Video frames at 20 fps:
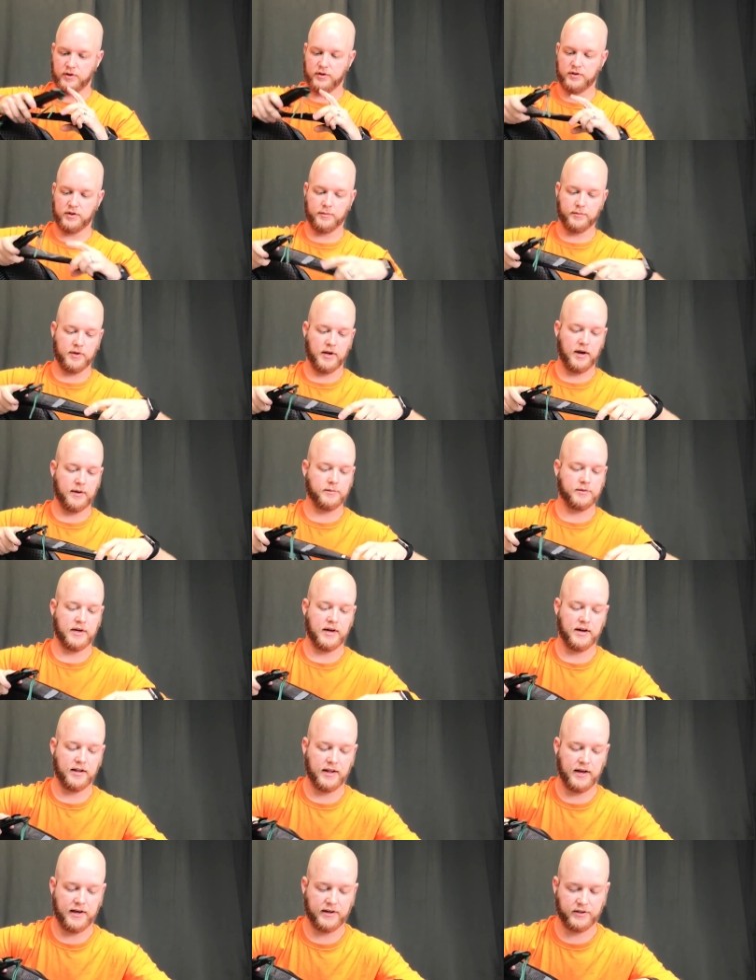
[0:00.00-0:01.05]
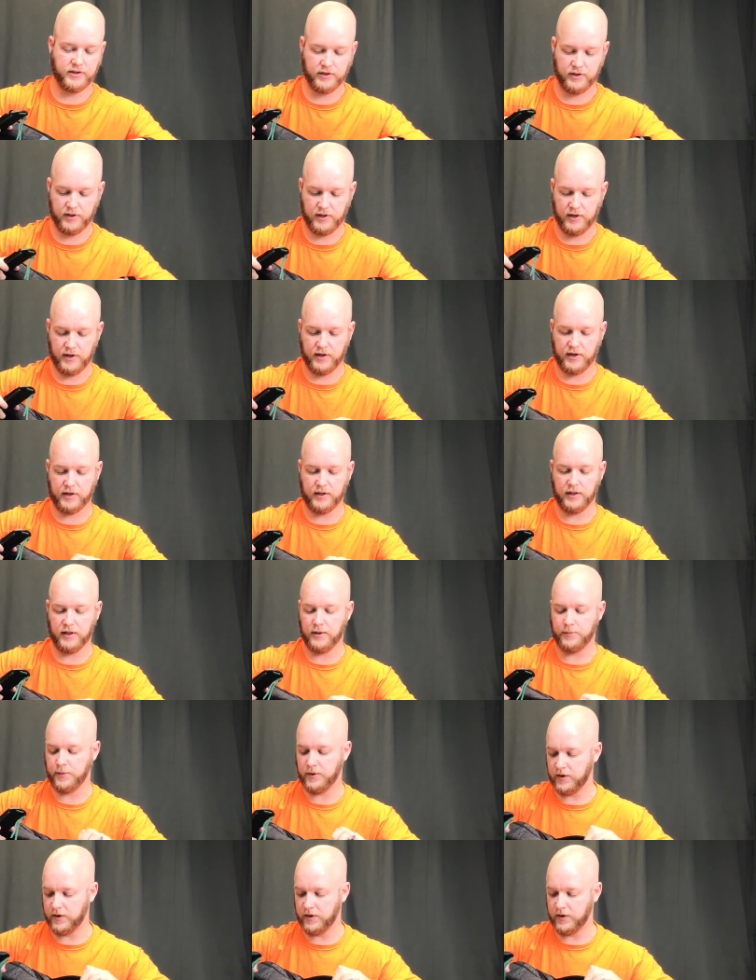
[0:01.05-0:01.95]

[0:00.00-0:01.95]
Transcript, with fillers: Sometimes I'll actually clip